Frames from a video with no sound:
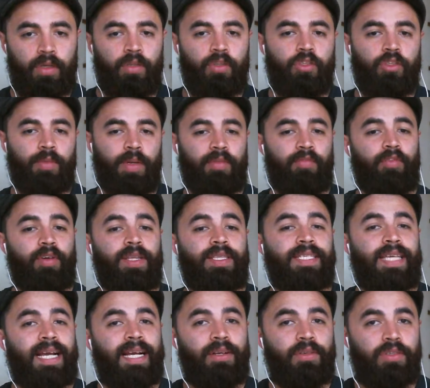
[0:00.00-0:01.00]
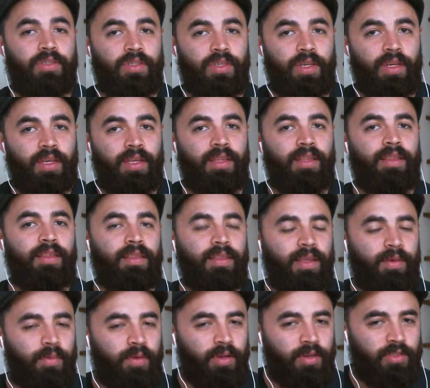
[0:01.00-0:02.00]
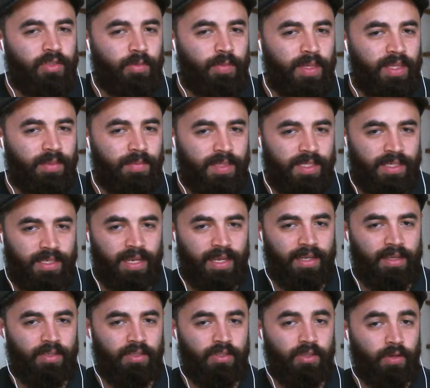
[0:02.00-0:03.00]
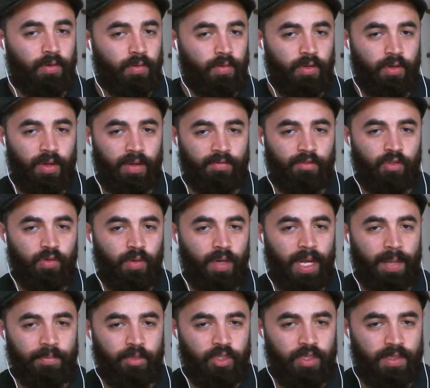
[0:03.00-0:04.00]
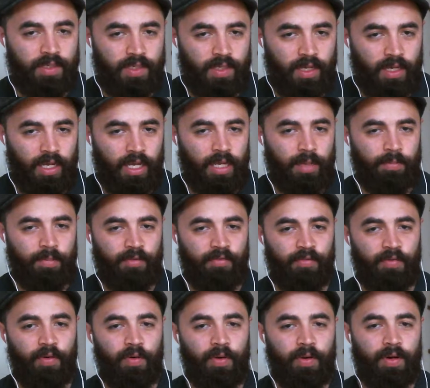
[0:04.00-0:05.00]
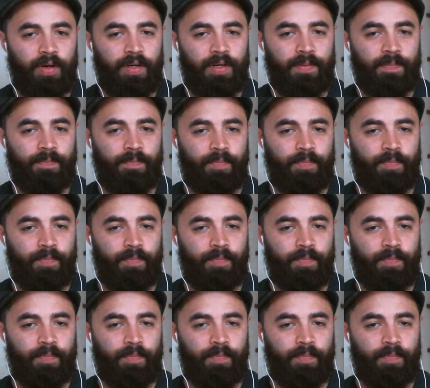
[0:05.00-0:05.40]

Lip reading: to my friend's house, that would also be the mistake. So you have two options. Before